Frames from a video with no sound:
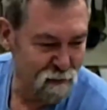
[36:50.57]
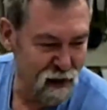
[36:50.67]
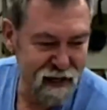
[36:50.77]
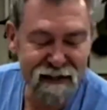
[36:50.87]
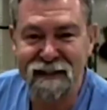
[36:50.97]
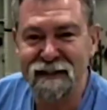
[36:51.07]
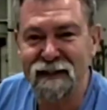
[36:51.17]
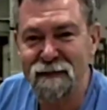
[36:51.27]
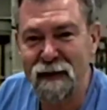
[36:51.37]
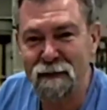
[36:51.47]
my head
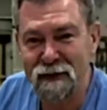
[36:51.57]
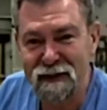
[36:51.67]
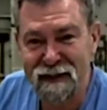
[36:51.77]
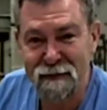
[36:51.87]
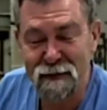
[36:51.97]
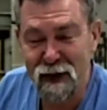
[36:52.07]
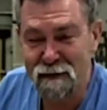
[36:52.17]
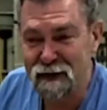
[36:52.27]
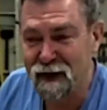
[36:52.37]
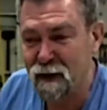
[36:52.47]
doesn't keep up with it
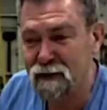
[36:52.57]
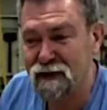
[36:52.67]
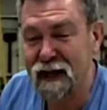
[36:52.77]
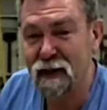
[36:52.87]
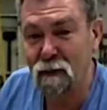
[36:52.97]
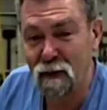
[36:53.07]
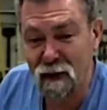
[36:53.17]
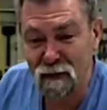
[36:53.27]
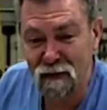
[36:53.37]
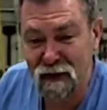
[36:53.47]
sometimes, and I'll say the
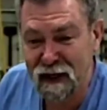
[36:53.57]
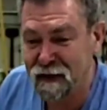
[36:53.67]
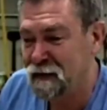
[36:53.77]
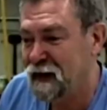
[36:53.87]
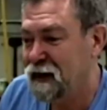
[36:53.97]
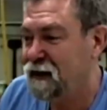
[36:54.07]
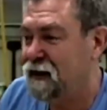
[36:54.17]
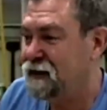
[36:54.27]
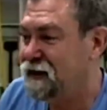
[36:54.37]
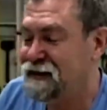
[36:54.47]
wrong thing.
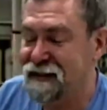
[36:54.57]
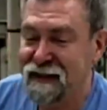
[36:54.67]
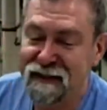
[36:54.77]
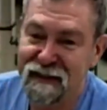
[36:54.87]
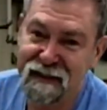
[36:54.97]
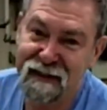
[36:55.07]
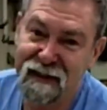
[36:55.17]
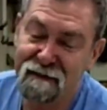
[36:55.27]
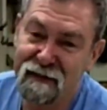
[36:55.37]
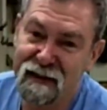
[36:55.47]
Like I said,
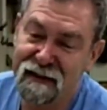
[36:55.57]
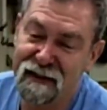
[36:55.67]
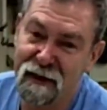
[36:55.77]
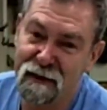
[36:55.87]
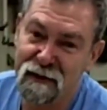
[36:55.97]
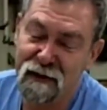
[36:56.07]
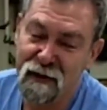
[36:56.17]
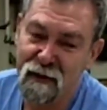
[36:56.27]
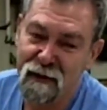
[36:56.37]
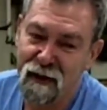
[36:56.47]
the tote
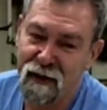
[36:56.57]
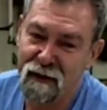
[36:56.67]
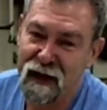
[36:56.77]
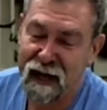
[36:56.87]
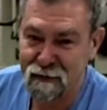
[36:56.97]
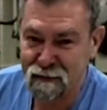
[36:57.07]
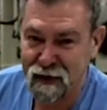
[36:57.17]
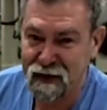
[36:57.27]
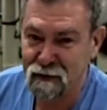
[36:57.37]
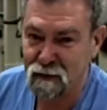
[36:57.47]
on the hand
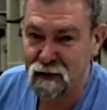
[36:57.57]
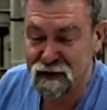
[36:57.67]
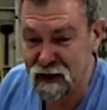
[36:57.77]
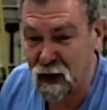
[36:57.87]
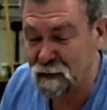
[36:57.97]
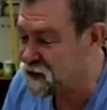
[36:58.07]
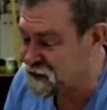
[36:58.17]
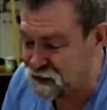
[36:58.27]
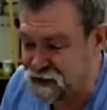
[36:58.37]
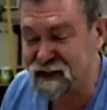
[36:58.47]
plane was the knob.
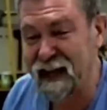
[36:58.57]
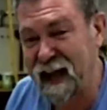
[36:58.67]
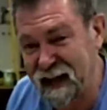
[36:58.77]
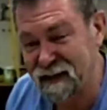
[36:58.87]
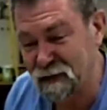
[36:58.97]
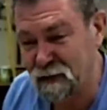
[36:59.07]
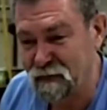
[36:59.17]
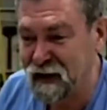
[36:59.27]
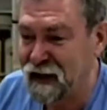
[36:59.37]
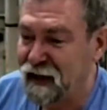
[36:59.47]
It's not, it's the handle.
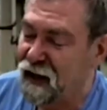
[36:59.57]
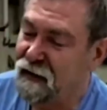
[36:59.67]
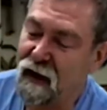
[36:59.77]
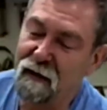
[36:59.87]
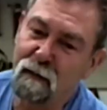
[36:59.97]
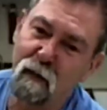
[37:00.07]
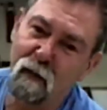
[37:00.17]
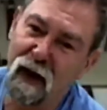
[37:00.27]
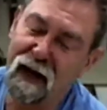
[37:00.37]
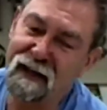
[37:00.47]

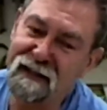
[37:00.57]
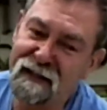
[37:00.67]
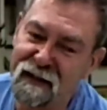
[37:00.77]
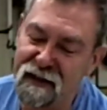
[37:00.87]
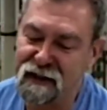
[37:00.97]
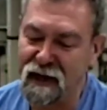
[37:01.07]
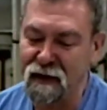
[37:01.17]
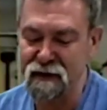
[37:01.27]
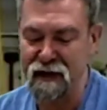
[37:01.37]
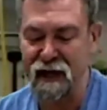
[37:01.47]
I listen to the
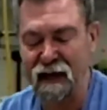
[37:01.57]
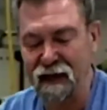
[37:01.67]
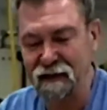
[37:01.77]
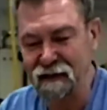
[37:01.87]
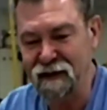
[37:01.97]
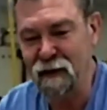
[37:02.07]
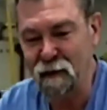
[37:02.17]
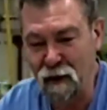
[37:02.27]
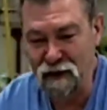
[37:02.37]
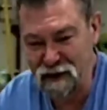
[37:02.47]
shows and I
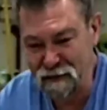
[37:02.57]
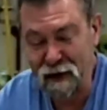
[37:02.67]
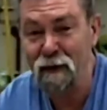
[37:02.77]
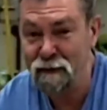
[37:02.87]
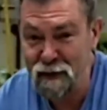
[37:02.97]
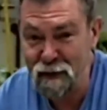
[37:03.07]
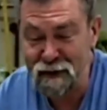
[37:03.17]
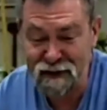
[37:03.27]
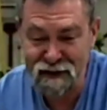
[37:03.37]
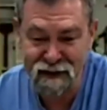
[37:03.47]
watch them. I review
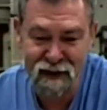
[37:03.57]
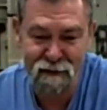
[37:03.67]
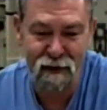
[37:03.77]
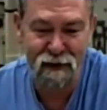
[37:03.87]
it to see